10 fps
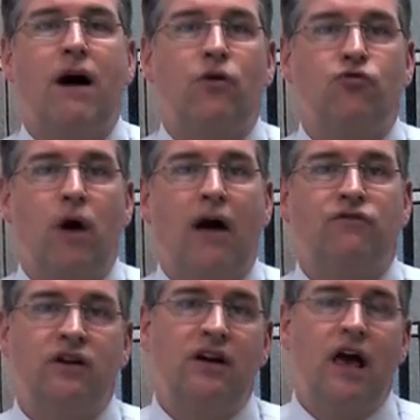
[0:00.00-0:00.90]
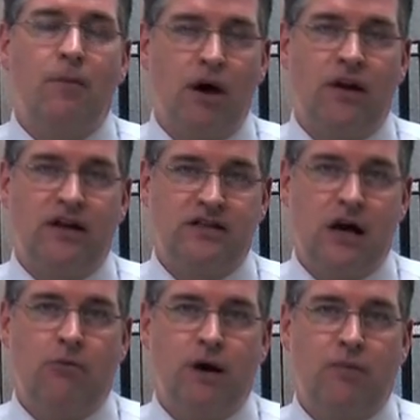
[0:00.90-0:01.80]
final draft in an MLA
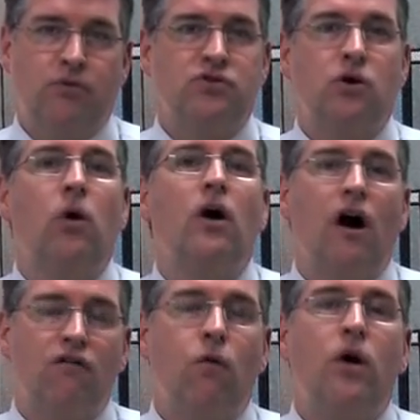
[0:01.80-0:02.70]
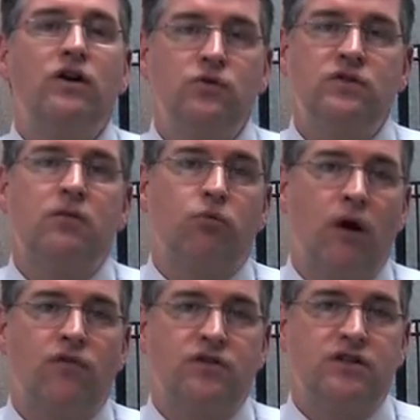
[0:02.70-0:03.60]
style paper. So avoid using
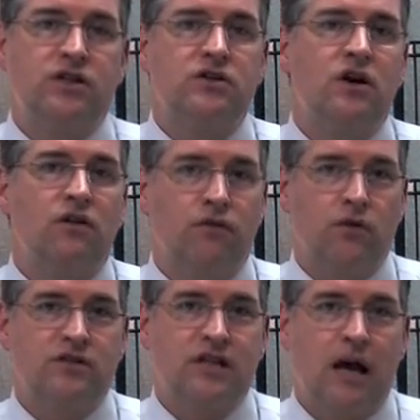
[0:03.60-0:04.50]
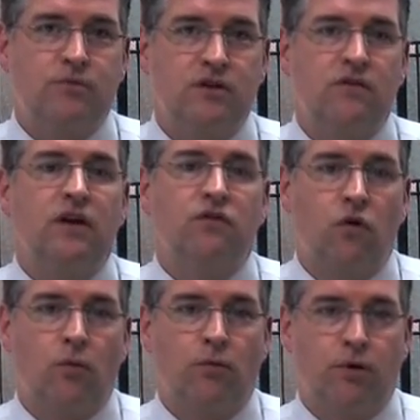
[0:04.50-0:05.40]
parentheses for those types of
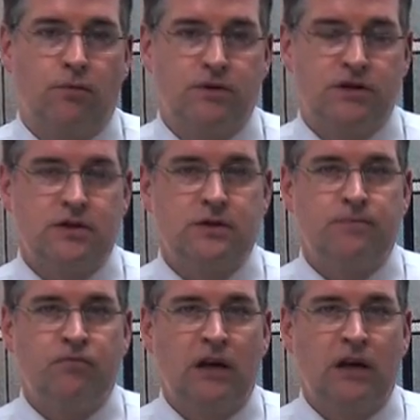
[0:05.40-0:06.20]
informal purposes.